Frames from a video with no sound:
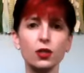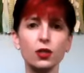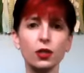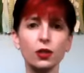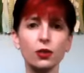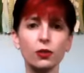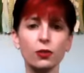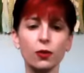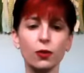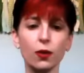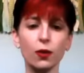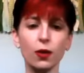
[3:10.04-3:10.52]

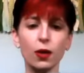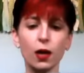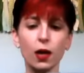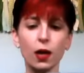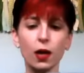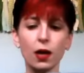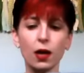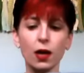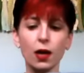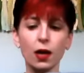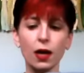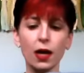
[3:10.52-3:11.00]
2.
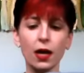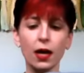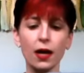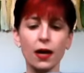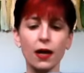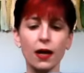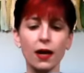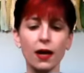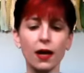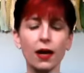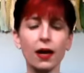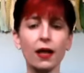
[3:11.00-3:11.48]

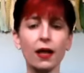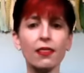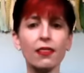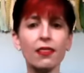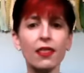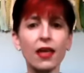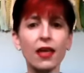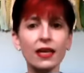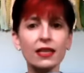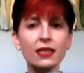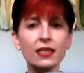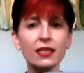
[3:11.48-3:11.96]

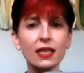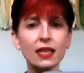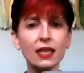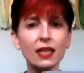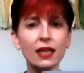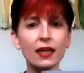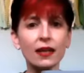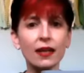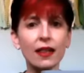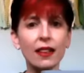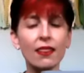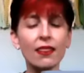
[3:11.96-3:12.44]
That did
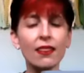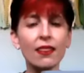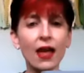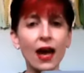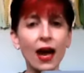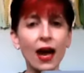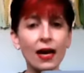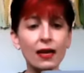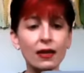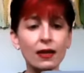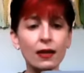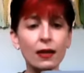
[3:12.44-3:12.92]
it.
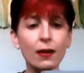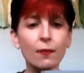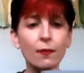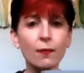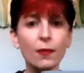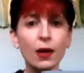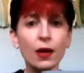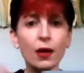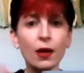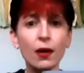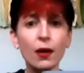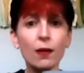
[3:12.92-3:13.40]
That
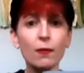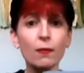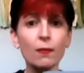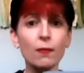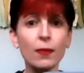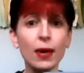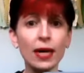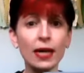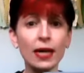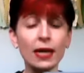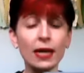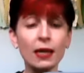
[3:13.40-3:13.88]

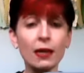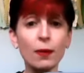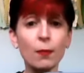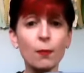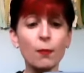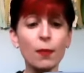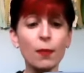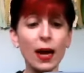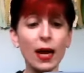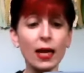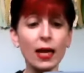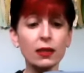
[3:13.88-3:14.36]
made it
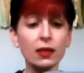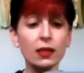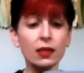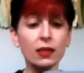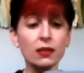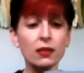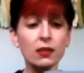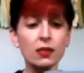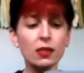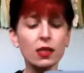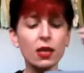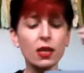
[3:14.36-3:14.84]

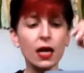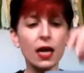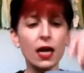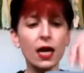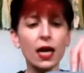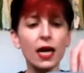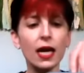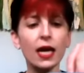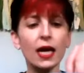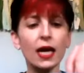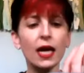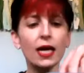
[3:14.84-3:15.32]
balance.
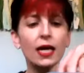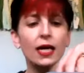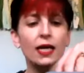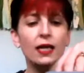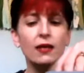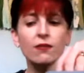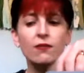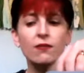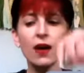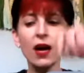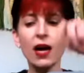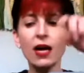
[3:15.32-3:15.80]

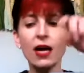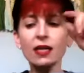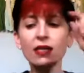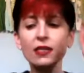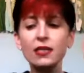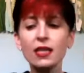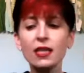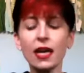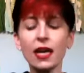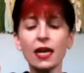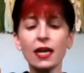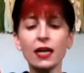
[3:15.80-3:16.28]
If I
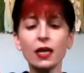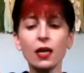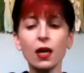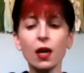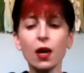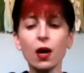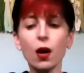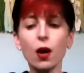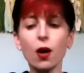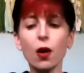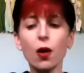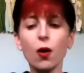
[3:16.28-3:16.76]
take
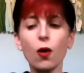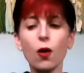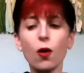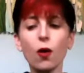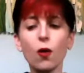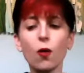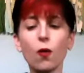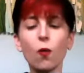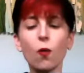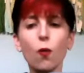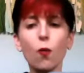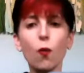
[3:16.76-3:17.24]

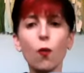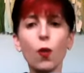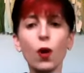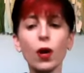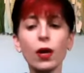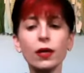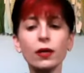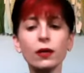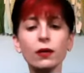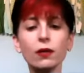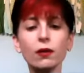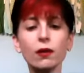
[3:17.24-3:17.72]

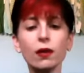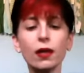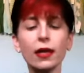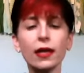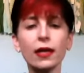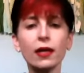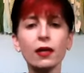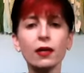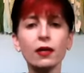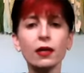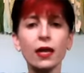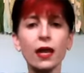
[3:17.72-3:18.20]
1
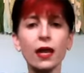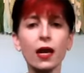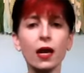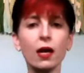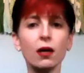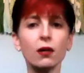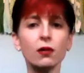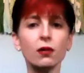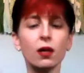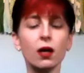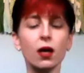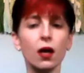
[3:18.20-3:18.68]
crayon
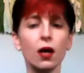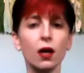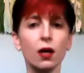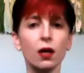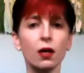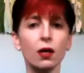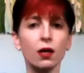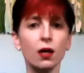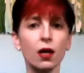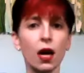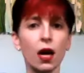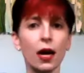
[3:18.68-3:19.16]
out,
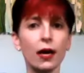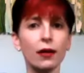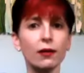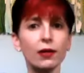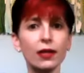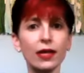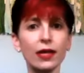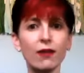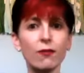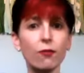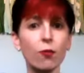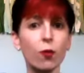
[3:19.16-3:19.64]
I
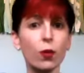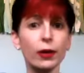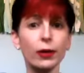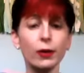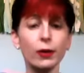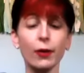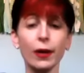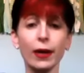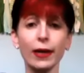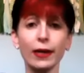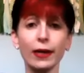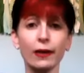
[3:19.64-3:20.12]
only have
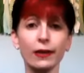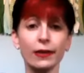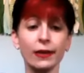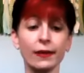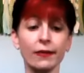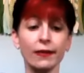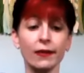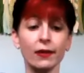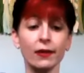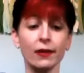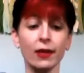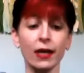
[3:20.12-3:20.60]
1 crayon
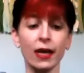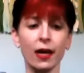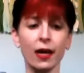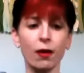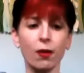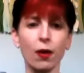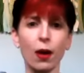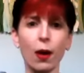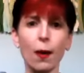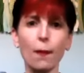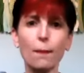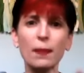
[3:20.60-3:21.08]
in there now,
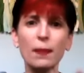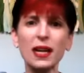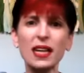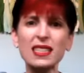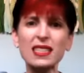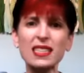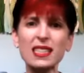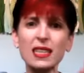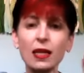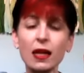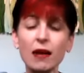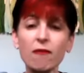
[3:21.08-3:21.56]
but
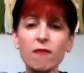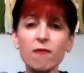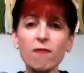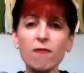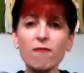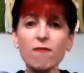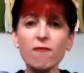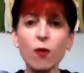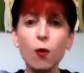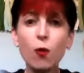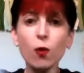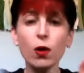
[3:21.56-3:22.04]
I still have
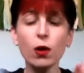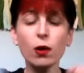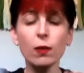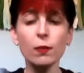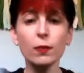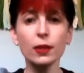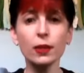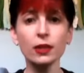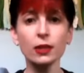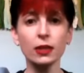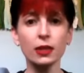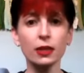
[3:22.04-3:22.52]
4
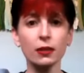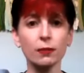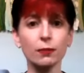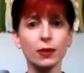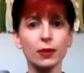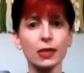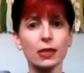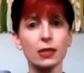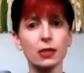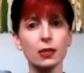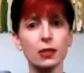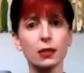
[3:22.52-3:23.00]
building
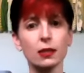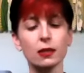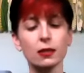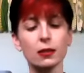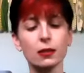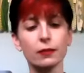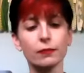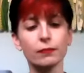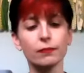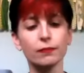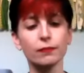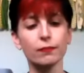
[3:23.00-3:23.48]

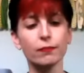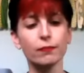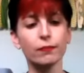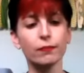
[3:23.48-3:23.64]
pieces.